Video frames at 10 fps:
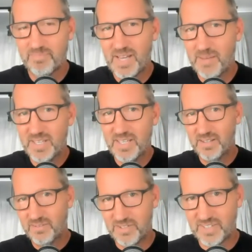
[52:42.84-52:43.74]
maybe
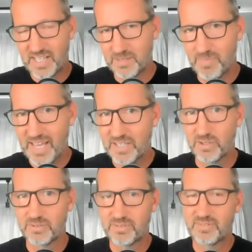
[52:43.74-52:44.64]
he's got the
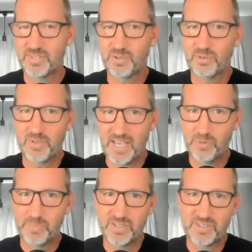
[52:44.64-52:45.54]
manual to
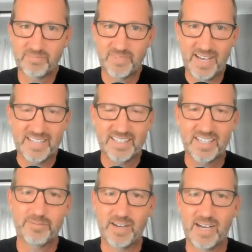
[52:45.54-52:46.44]
help us
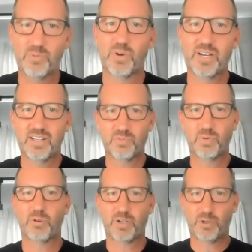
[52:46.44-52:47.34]
identify what it is
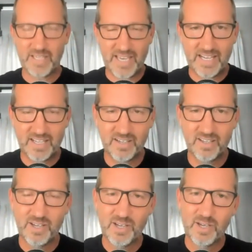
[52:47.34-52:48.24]
we were
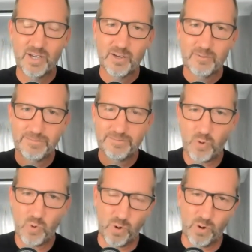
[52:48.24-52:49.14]
created
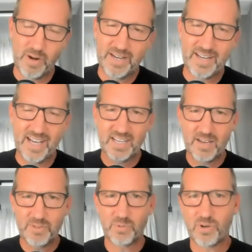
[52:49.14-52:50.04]
for. And I
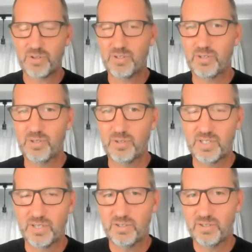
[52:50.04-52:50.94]
love the word you
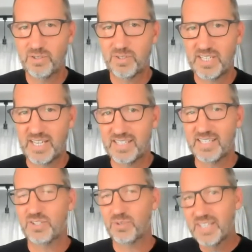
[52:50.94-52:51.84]
use. You said
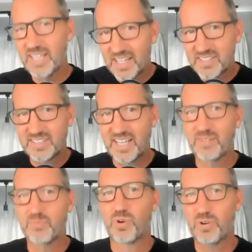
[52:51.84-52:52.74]
that you guessed
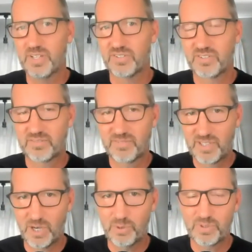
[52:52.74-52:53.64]
that word is
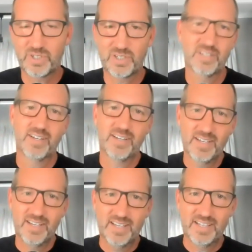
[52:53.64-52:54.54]
coach
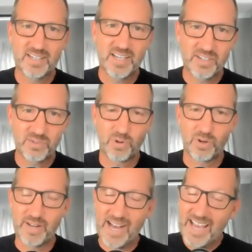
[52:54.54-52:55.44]
in today's
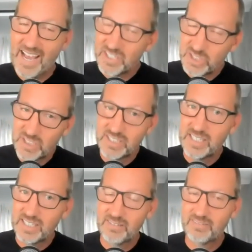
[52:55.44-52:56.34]
world. I
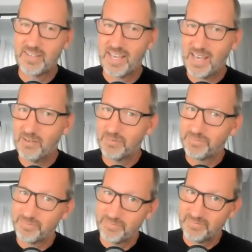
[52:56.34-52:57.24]
actually
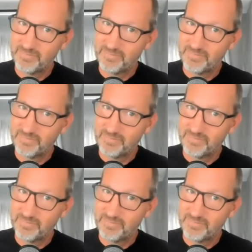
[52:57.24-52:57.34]
have